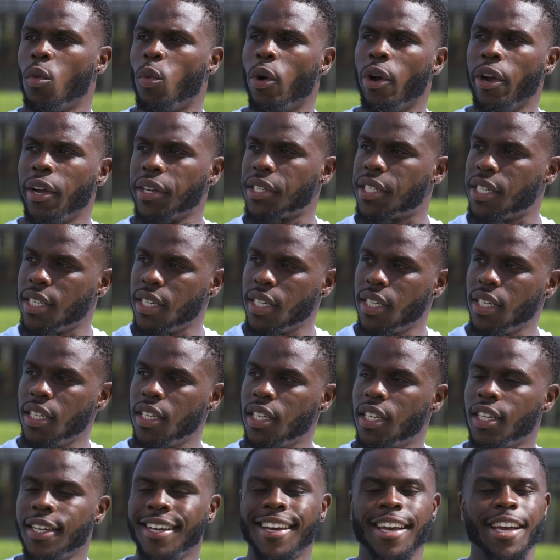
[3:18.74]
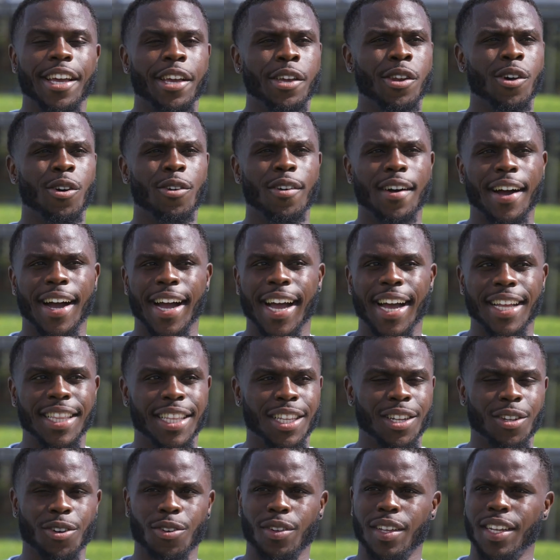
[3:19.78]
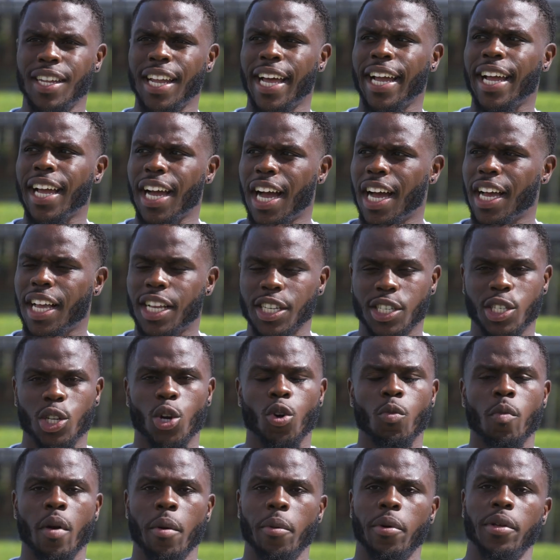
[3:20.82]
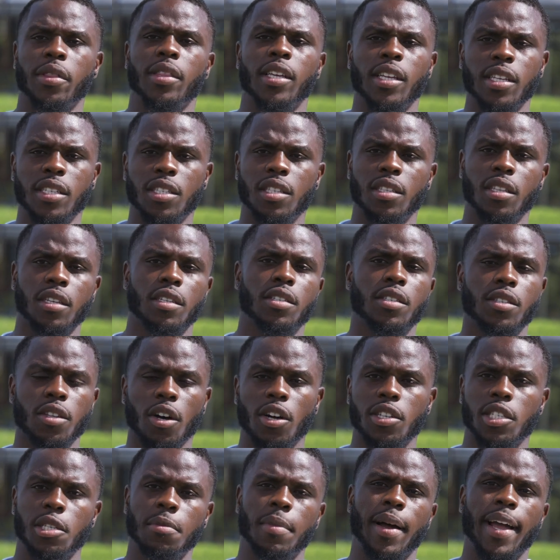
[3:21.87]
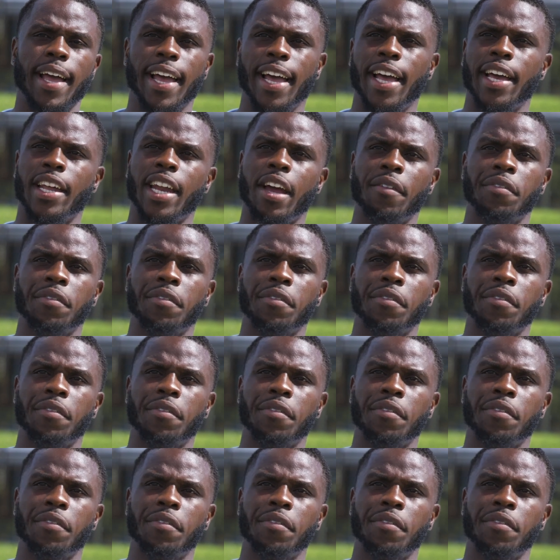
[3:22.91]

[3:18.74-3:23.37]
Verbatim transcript: Where is she? You know, I had the little, like, I could still remember these thoughts in my head.